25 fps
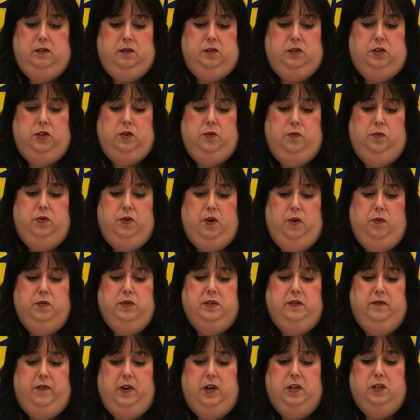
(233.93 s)
to those
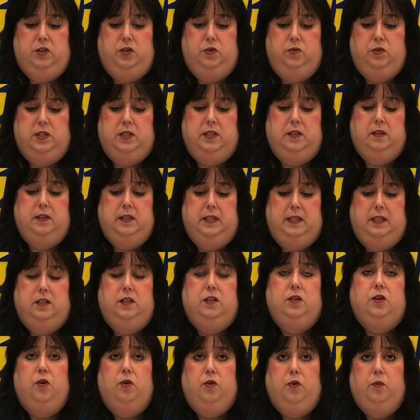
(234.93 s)
of us who still need to
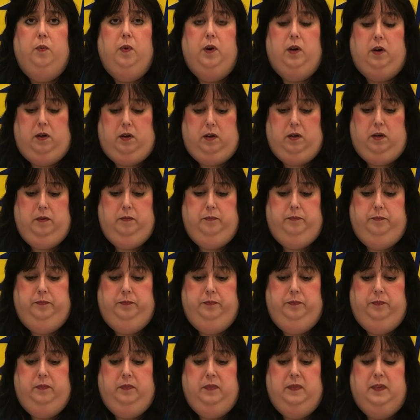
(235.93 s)
go to work.
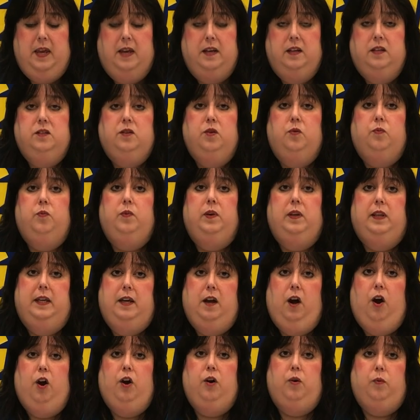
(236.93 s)
That is a really
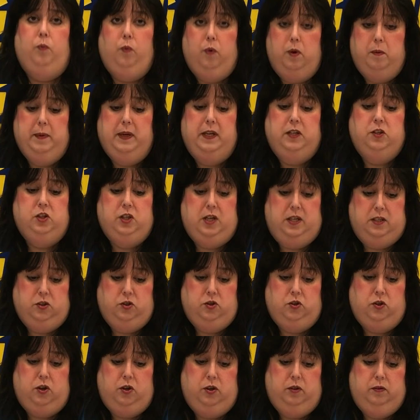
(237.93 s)
heartwarming
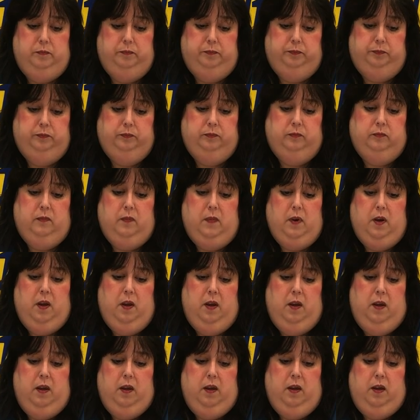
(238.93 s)
gesture.
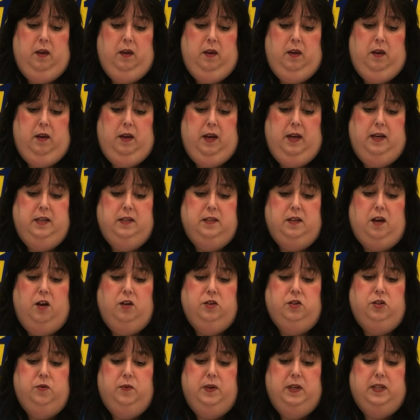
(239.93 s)
It is
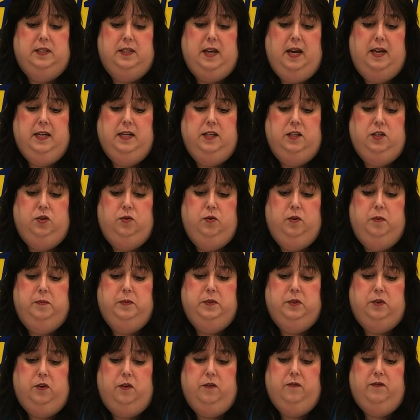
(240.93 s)
also exciting to
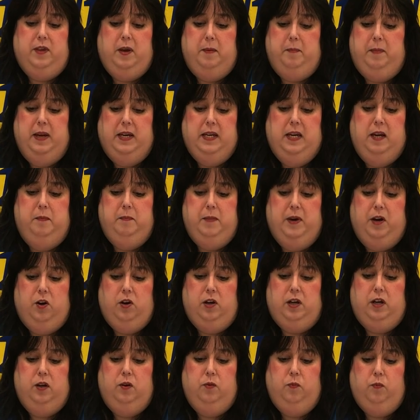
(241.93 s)
observe that many
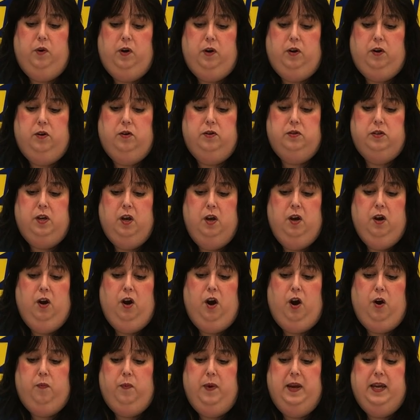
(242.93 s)
American workers
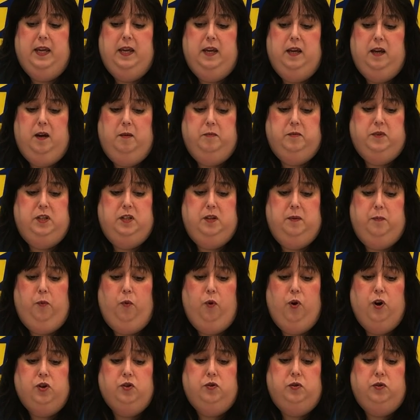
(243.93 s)
are waking up to the poor